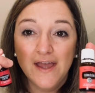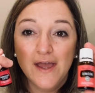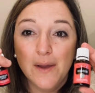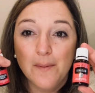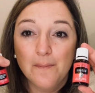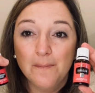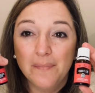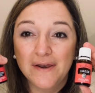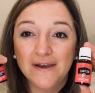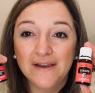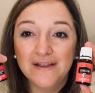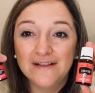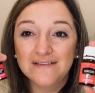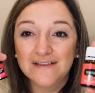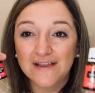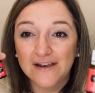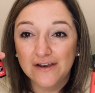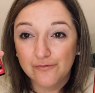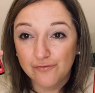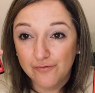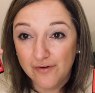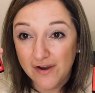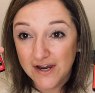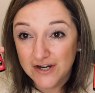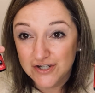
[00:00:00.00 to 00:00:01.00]
but it's at a
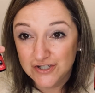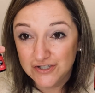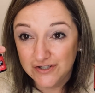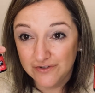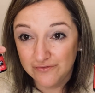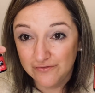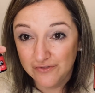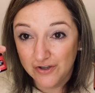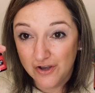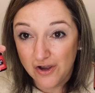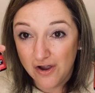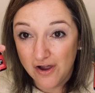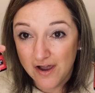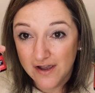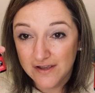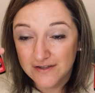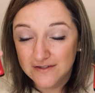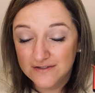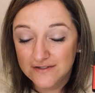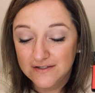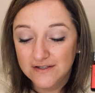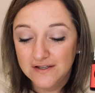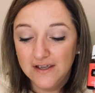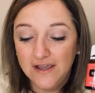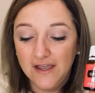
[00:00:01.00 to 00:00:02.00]
fraction of the
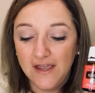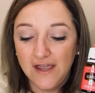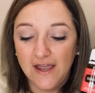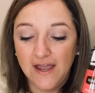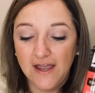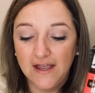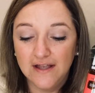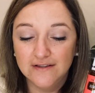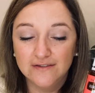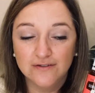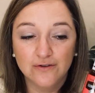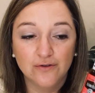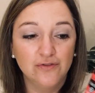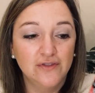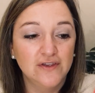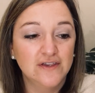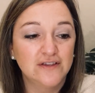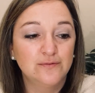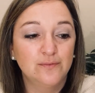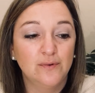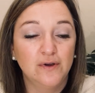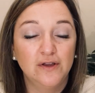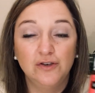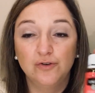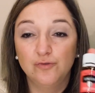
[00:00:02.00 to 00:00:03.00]
cost. And so this
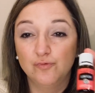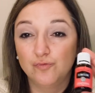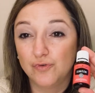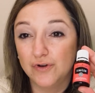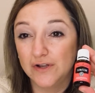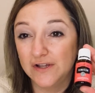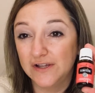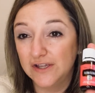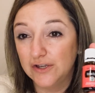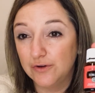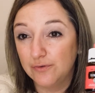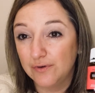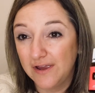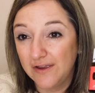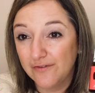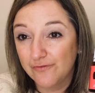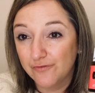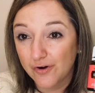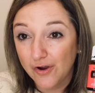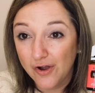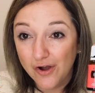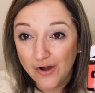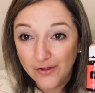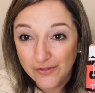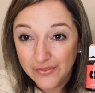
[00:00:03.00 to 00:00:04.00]
one, really great
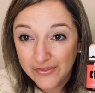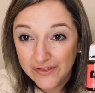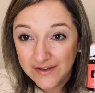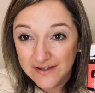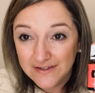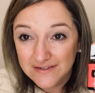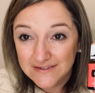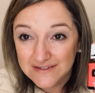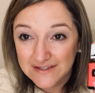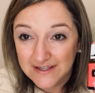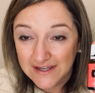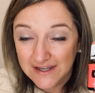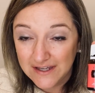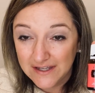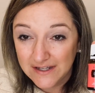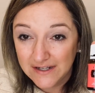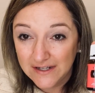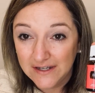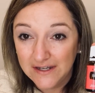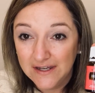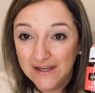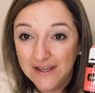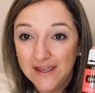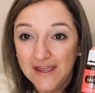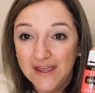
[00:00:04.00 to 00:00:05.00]
for all things
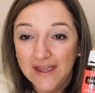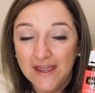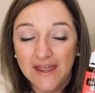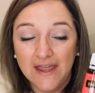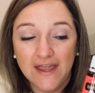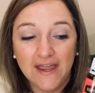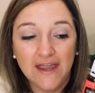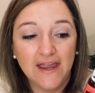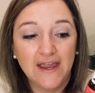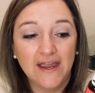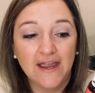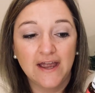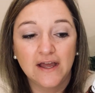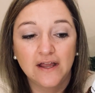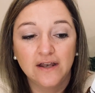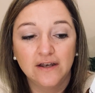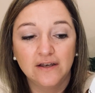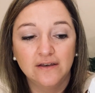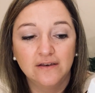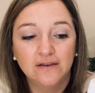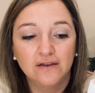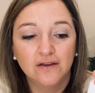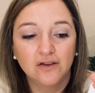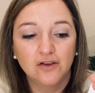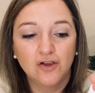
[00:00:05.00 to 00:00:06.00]
skin
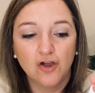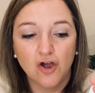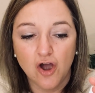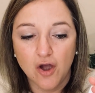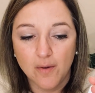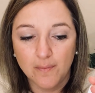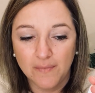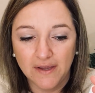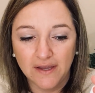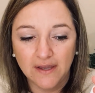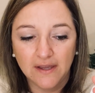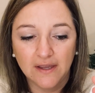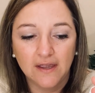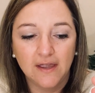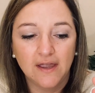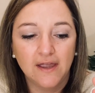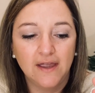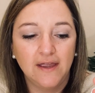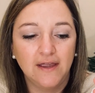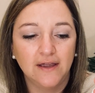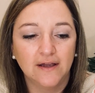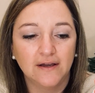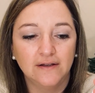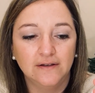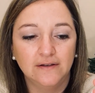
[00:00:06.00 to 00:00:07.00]
and calming,
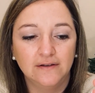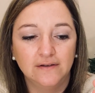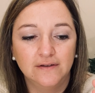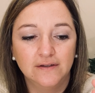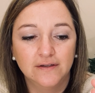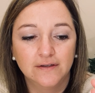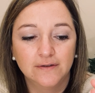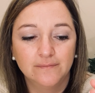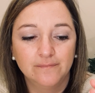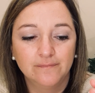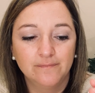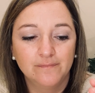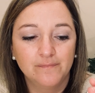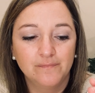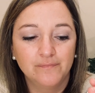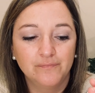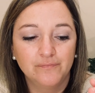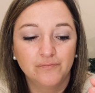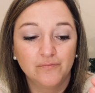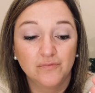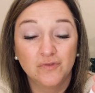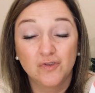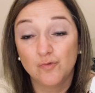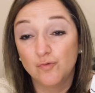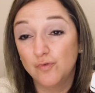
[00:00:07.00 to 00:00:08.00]
and
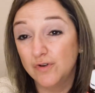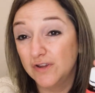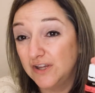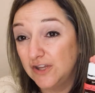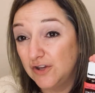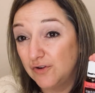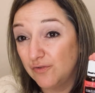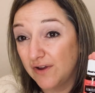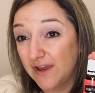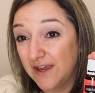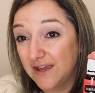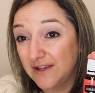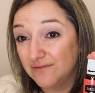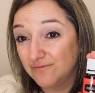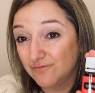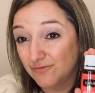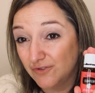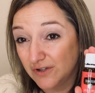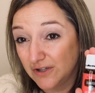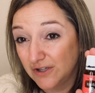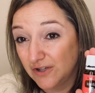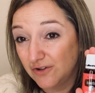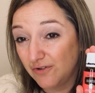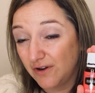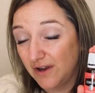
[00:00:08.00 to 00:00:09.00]
really great
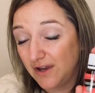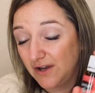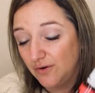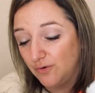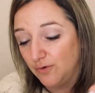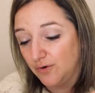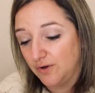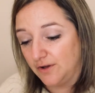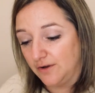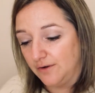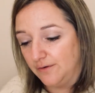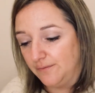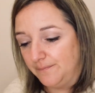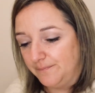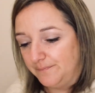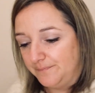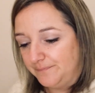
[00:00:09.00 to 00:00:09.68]
oil.